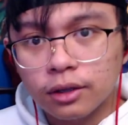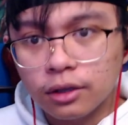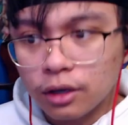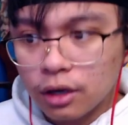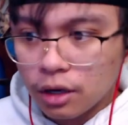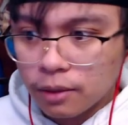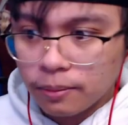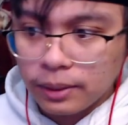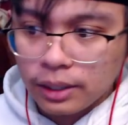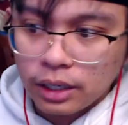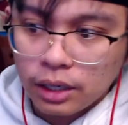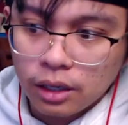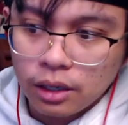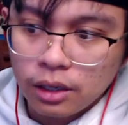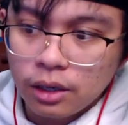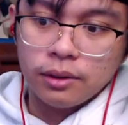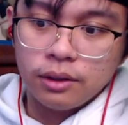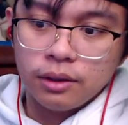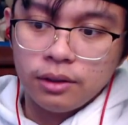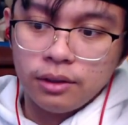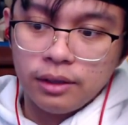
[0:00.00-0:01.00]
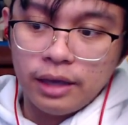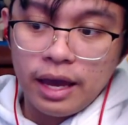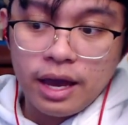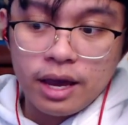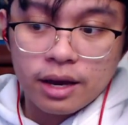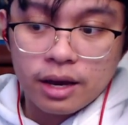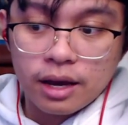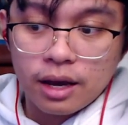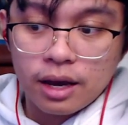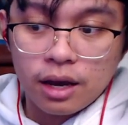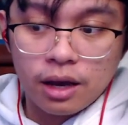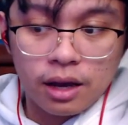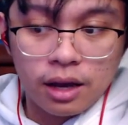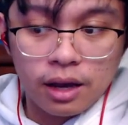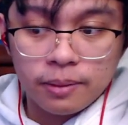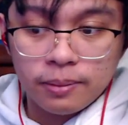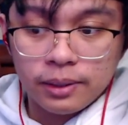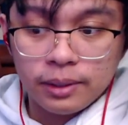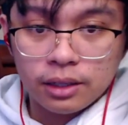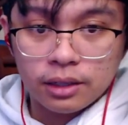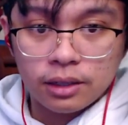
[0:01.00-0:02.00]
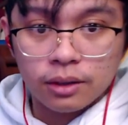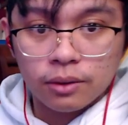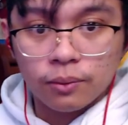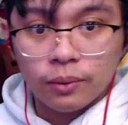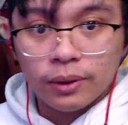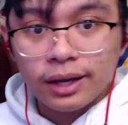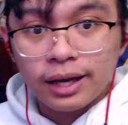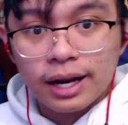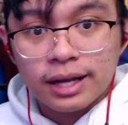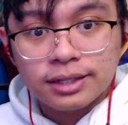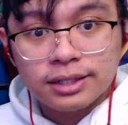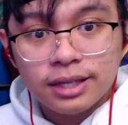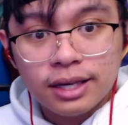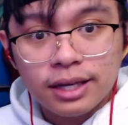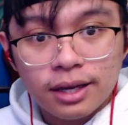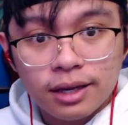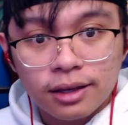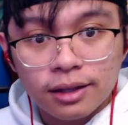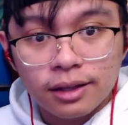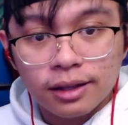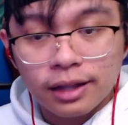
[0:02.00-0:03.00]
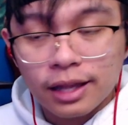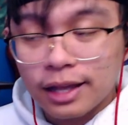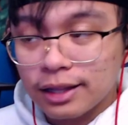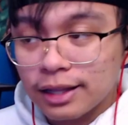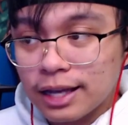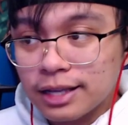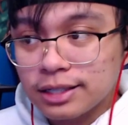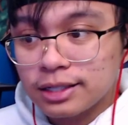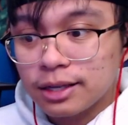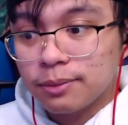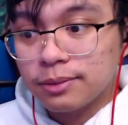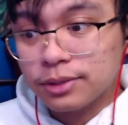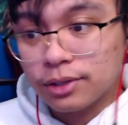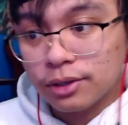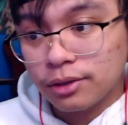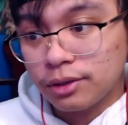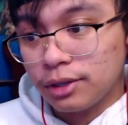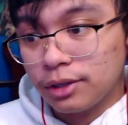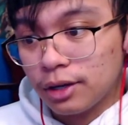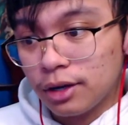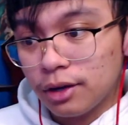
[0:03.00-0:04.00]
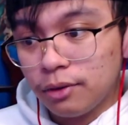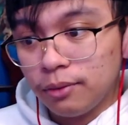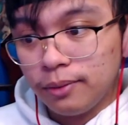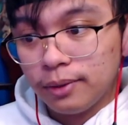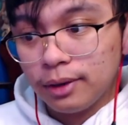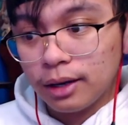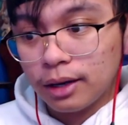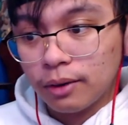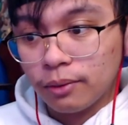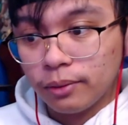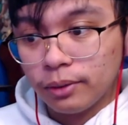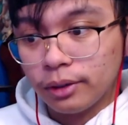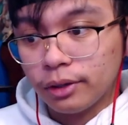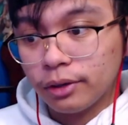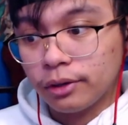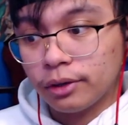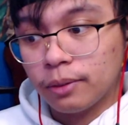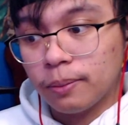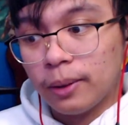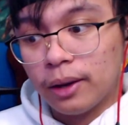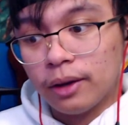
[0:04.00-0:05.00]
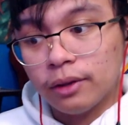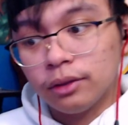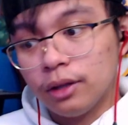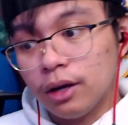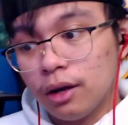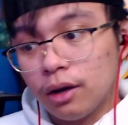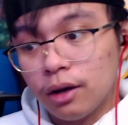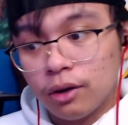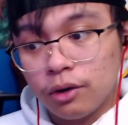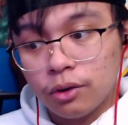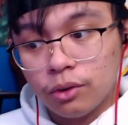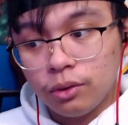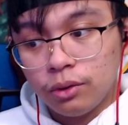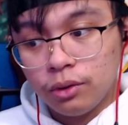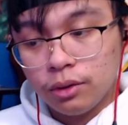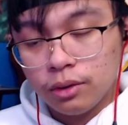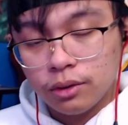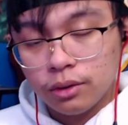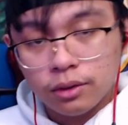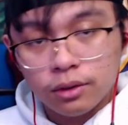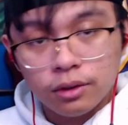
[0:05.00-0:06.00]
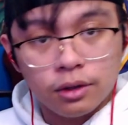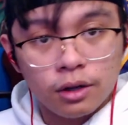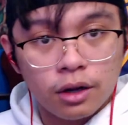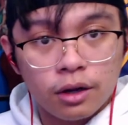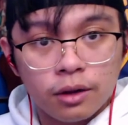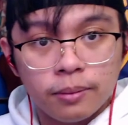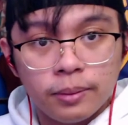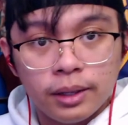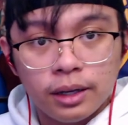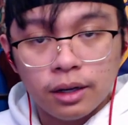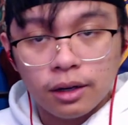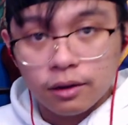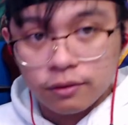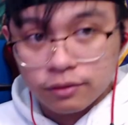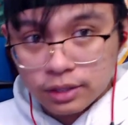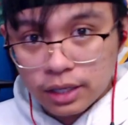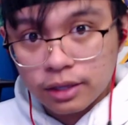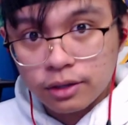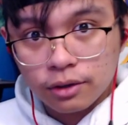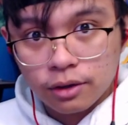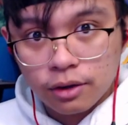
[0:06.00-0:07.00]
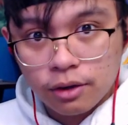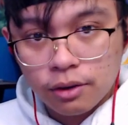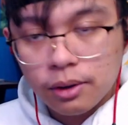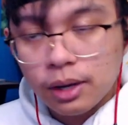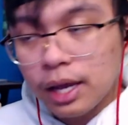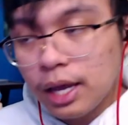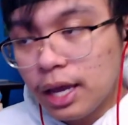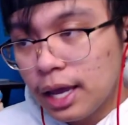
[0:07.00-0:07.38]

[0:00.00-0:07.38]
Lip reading: You know what I mean? Yeah, I mean, what can I say? Last episode, you know, we learned about the uncle, you know what I mean, of Satoko.